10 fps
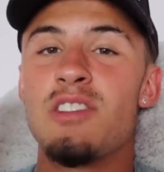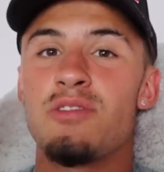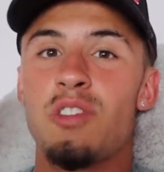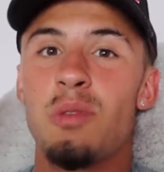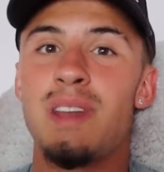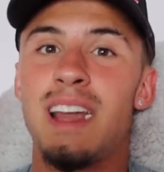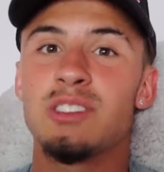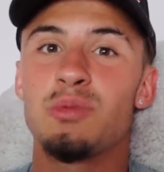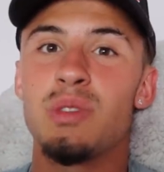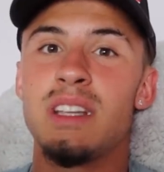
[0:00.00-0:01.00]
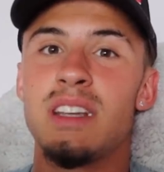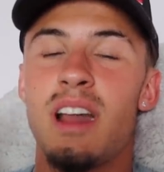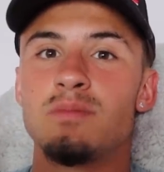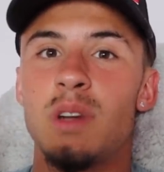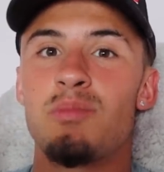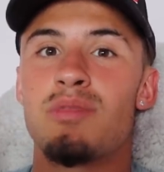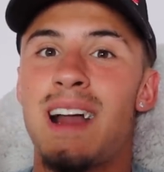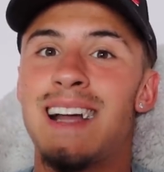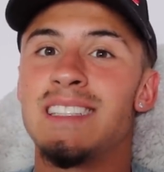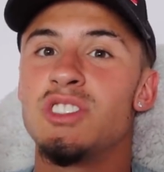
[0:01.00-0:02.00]
from next week my
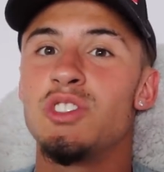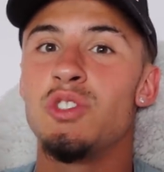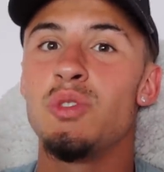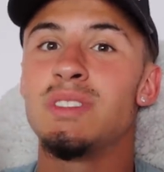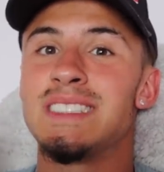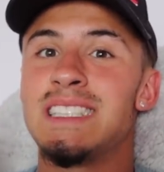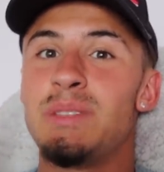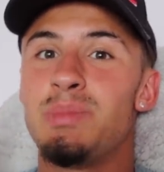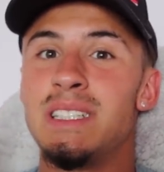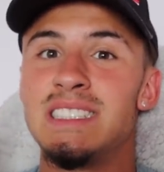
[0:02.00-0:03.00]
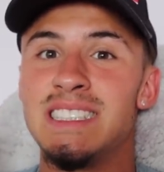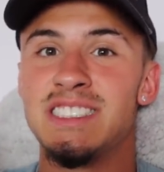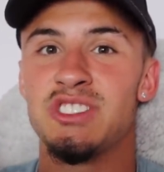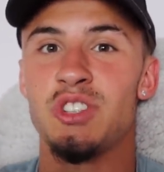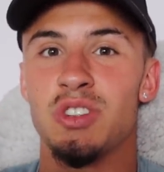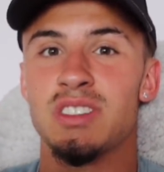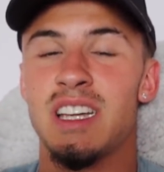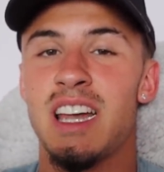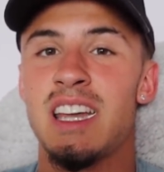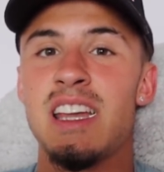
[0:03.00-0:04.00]
brand new CPG socks,
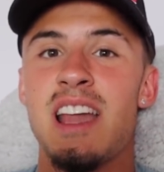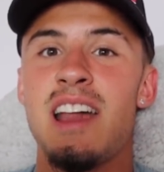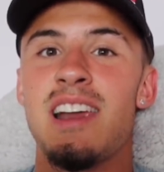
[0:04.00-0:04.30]
okay?